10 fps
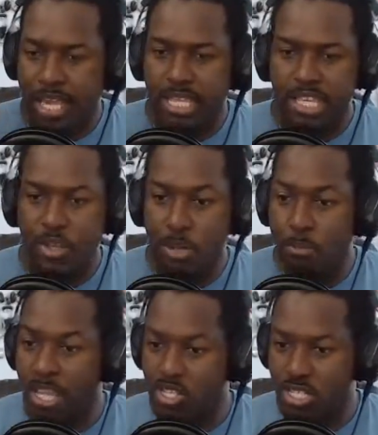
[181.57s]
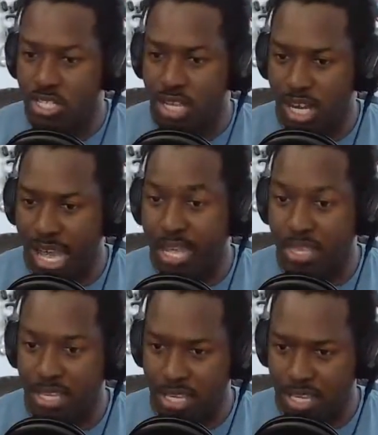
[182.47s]
you know, he mentioned
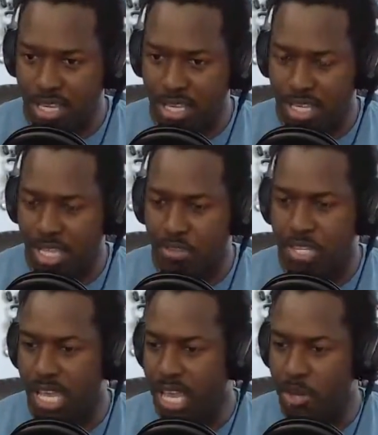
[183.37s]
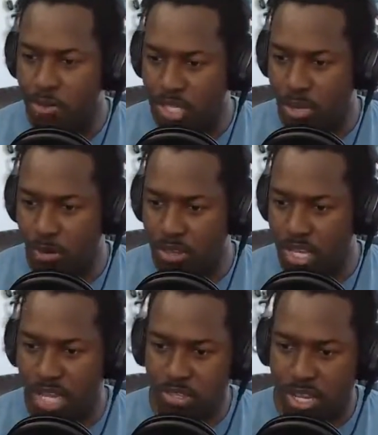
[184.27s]
Anthony, like there's a guy one of the
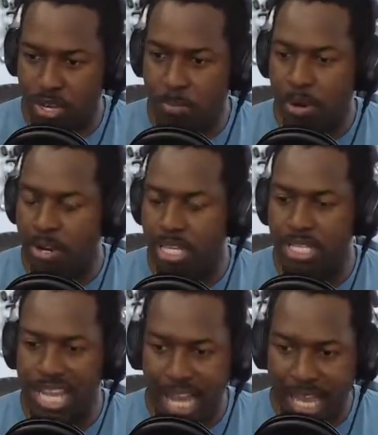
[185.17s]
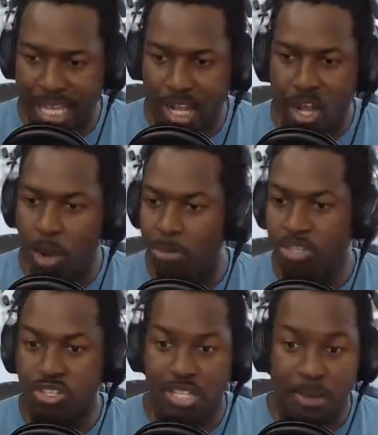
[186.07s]
guys who started the park. He died,
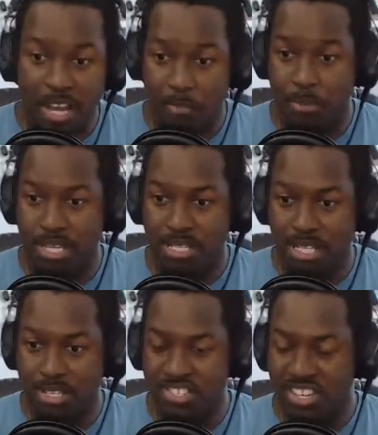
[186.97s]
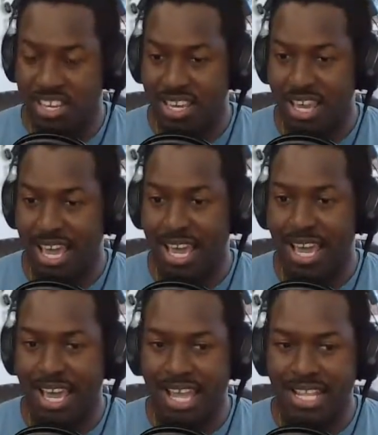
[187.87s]
almost took them out of business,
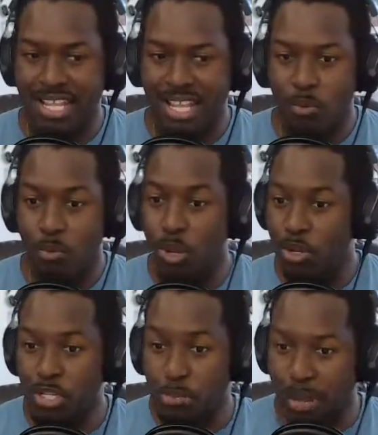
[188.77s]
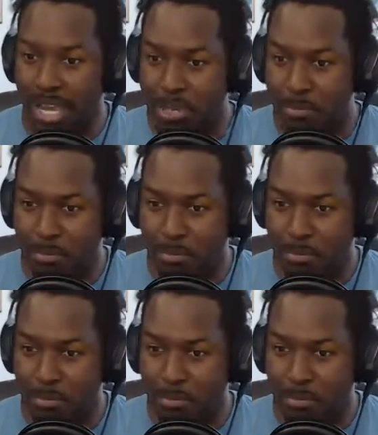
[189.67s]
and we're looking to buy them.